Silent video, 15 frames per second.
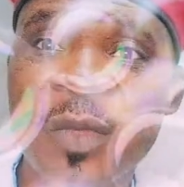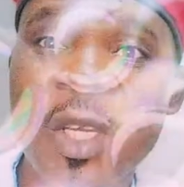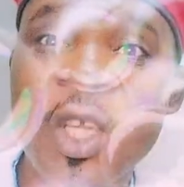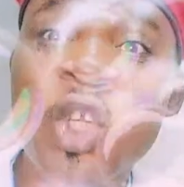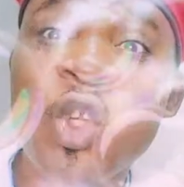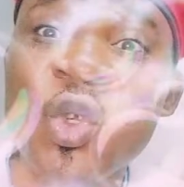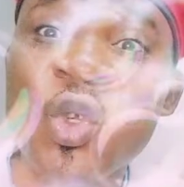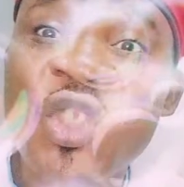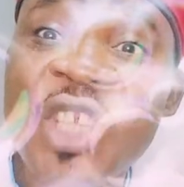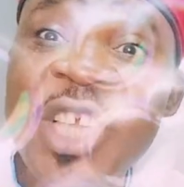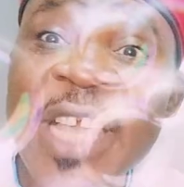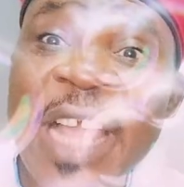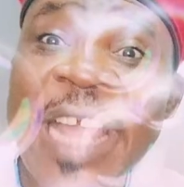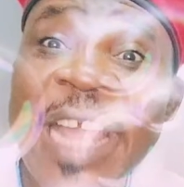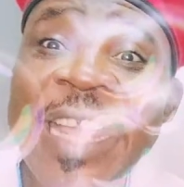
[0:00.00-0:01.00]
You
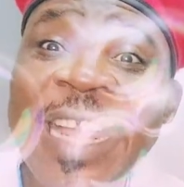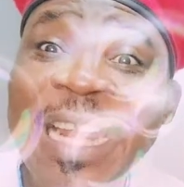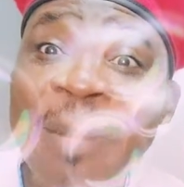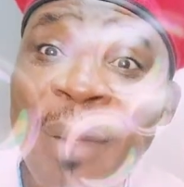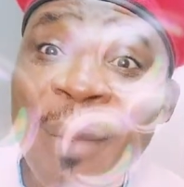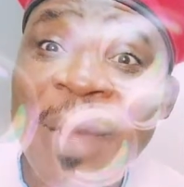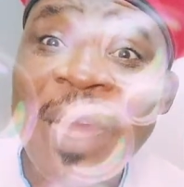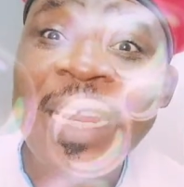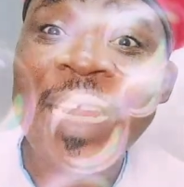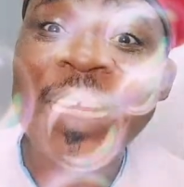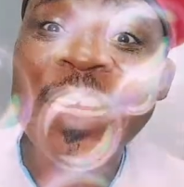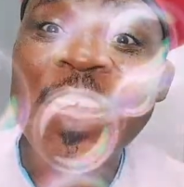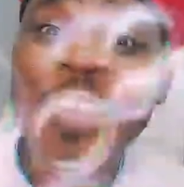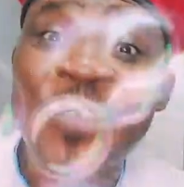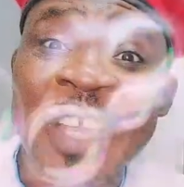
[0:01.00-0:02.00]
see a Calabar man and
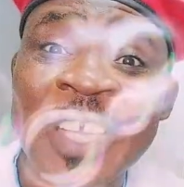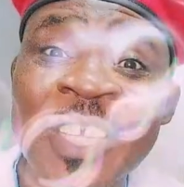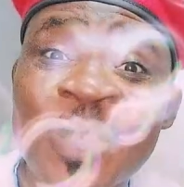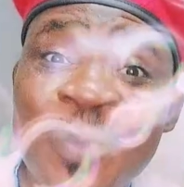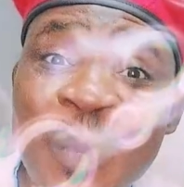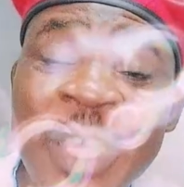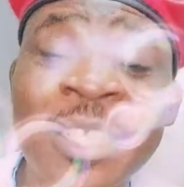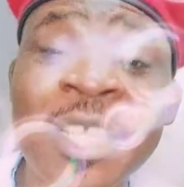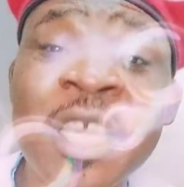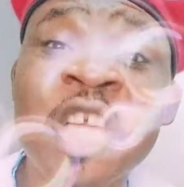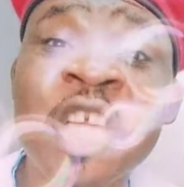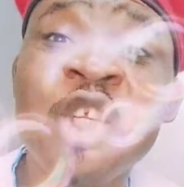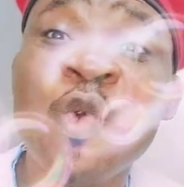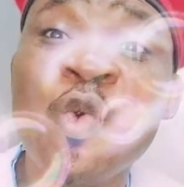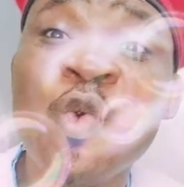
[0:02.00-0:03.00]
a Fik speaking,
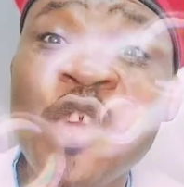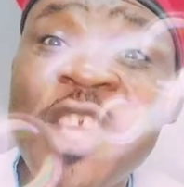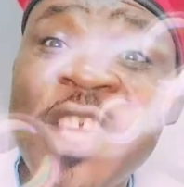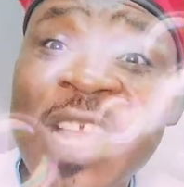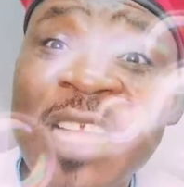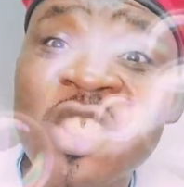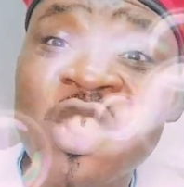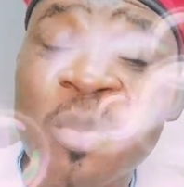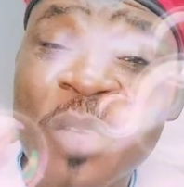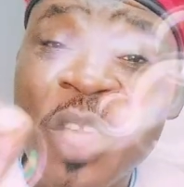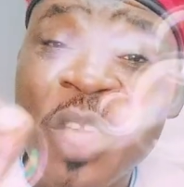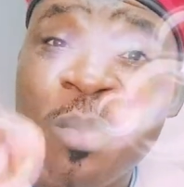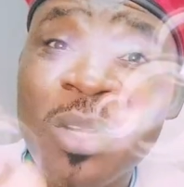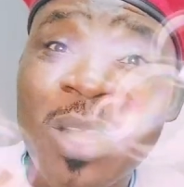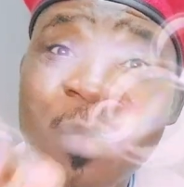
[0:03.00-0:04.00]
you will hear some
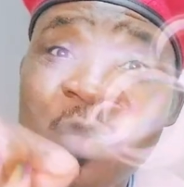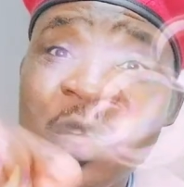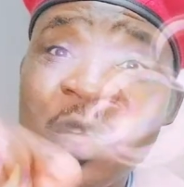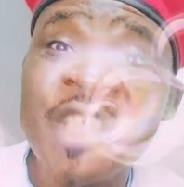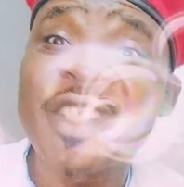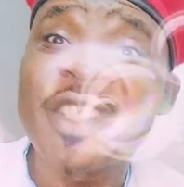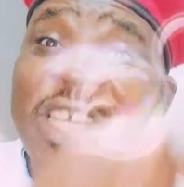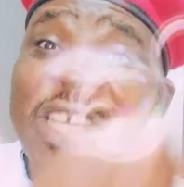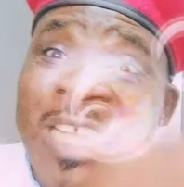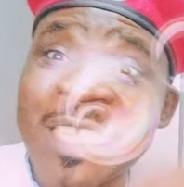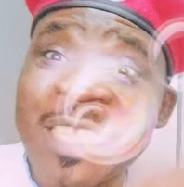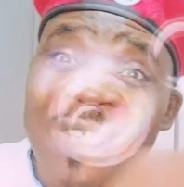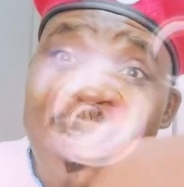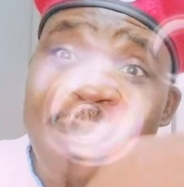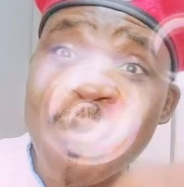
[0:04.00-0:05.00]
Igbo languages in their
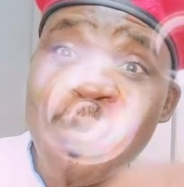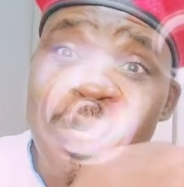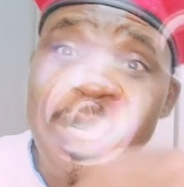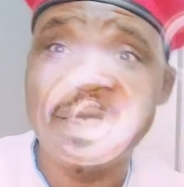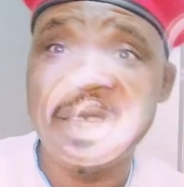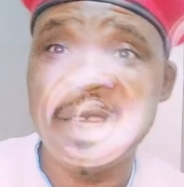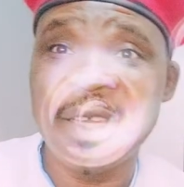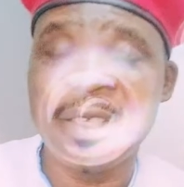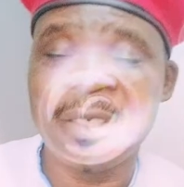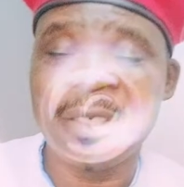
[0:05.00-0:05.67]
tribe, what they're saying.